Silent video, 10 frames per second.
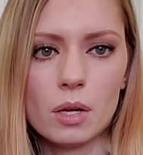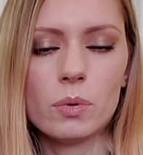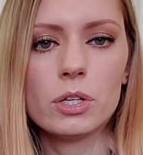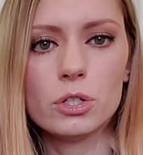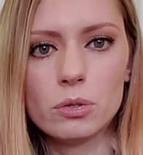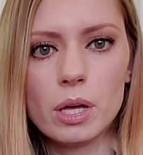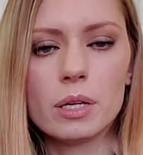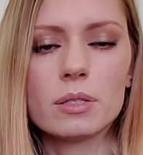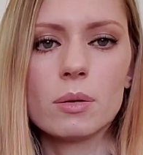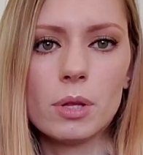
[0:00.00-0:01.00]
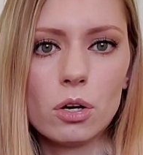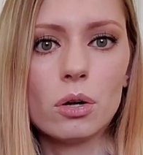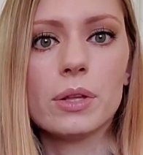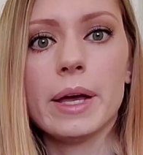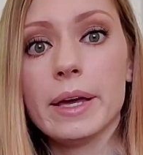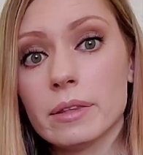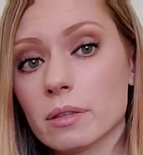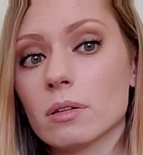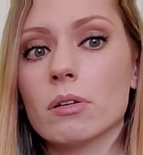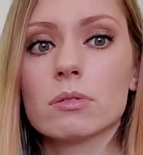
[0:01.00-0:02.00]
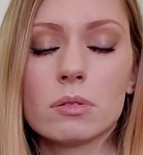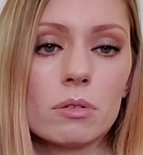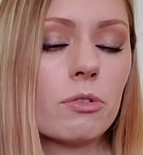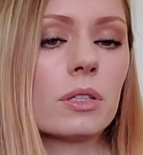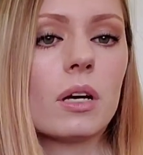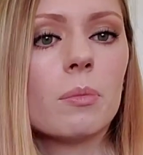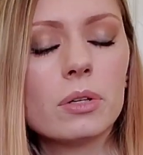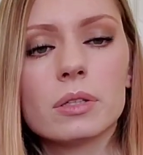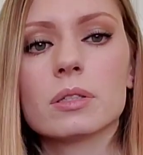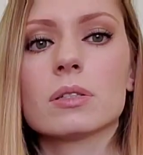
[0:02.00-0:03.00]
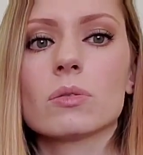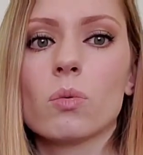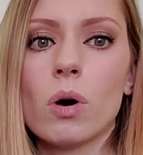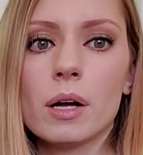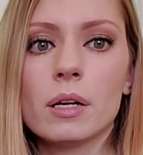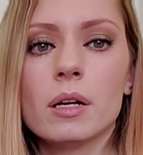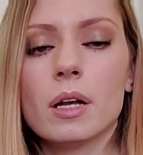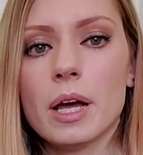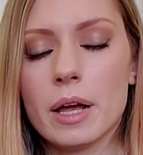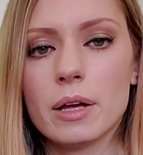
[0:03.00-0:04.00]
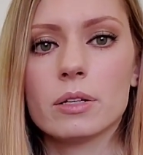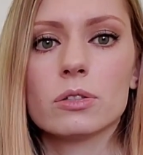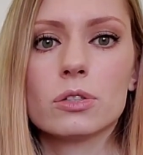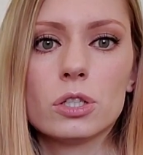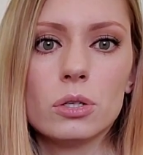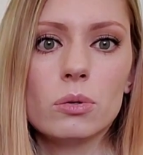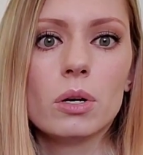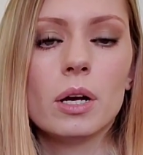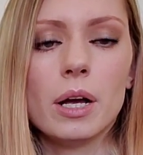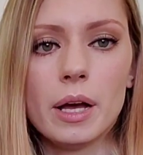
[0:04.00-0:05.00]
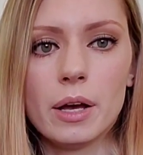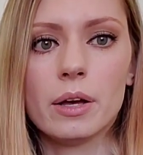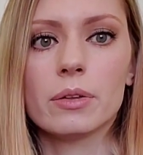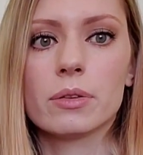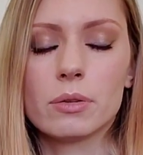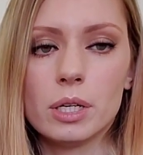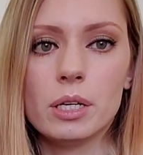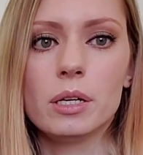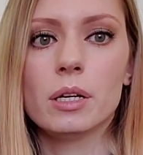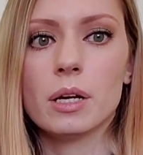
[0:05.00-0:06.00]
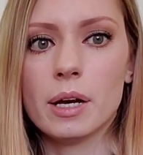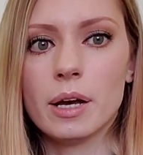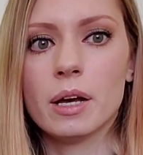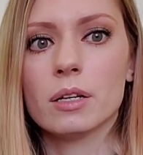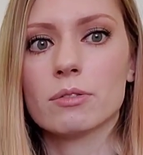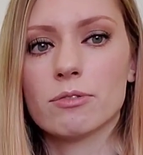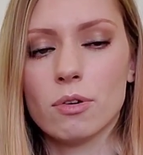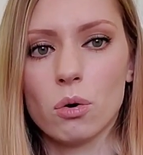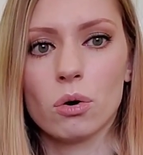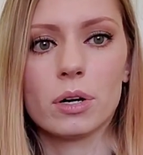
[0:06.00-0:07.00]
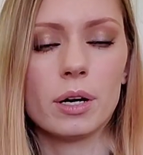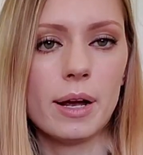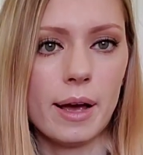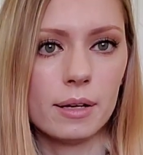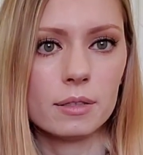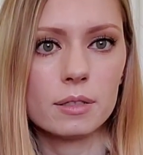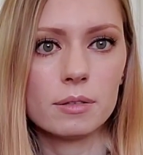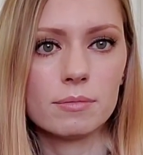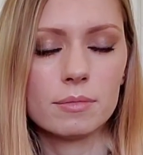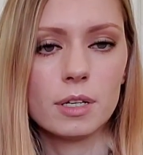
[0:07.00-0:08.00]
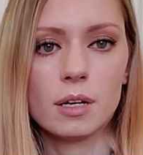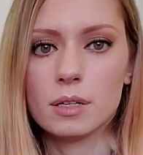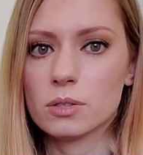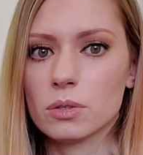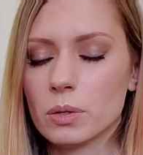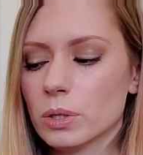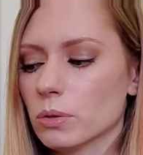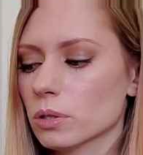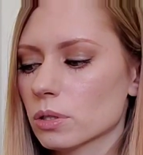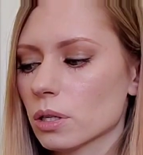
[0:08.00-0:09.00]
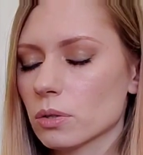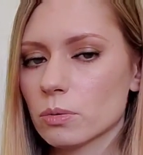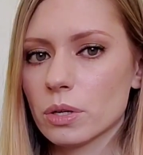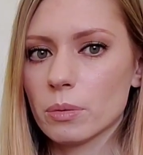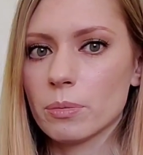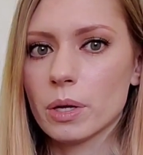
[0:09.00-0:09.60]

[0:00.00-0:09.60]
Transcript: You can do that in something called the 8th note. For example, this is 1 and 2 and 3 and 4 and. So there we go, there's a little rhythm.